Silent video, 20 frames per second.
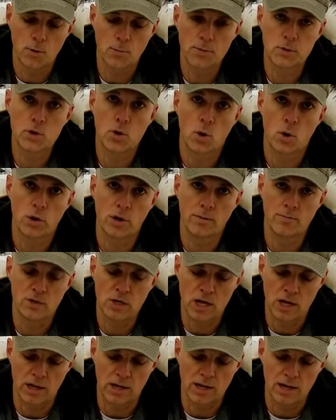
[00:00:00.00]
petroleum
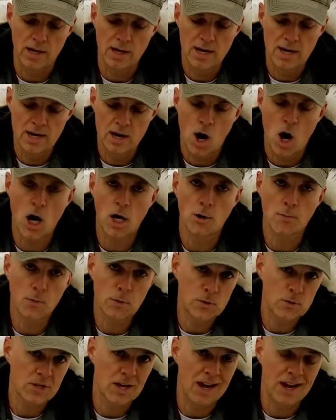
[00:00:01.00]
jelly,
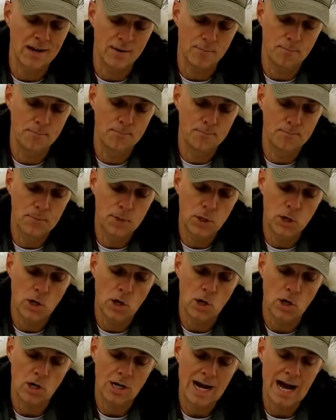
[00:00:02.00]
100%
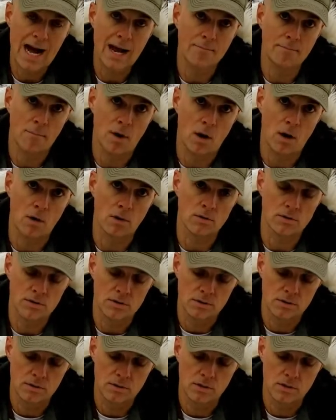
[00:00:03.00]
pure cotton balls.
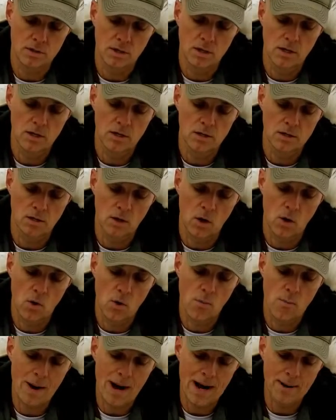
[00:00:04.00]

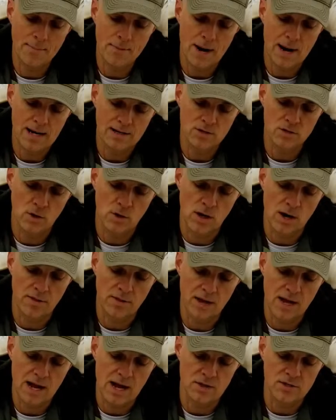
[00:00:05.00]
No byproducts, no
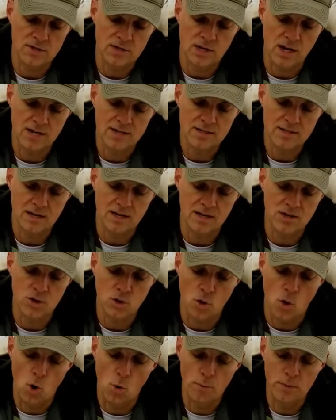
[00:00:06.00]
nothing else. The nice thing is you
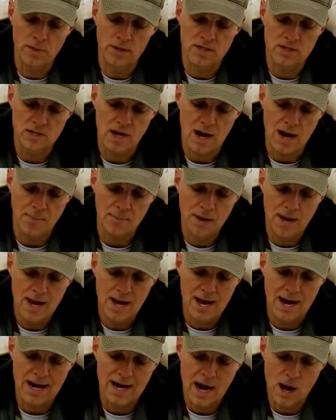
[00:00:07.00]
open this up,
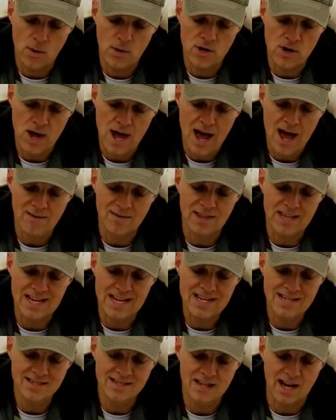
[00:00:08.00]
and now what you have on the
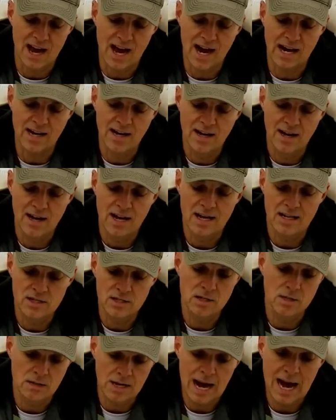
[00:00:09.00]
inside is
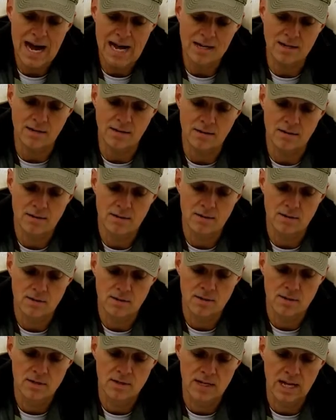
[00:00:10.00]
cotton
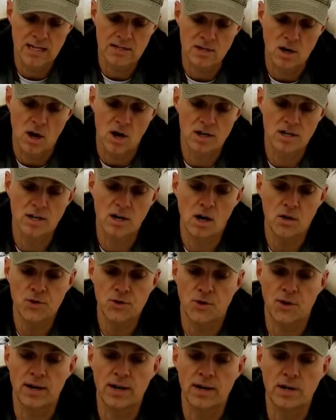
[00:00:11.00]
that's
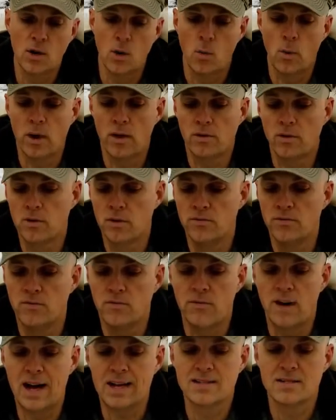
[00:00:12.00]
unadulterated with
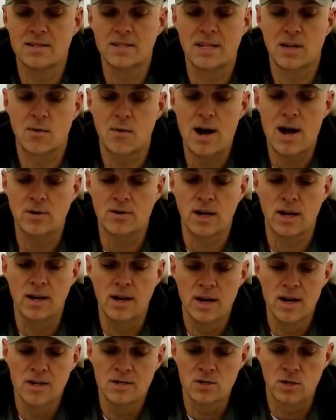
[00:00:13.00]
Vaseline around it.
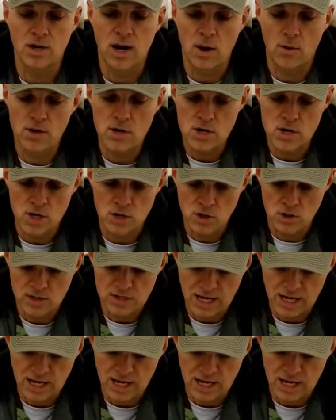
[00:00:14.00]
So now what you can do is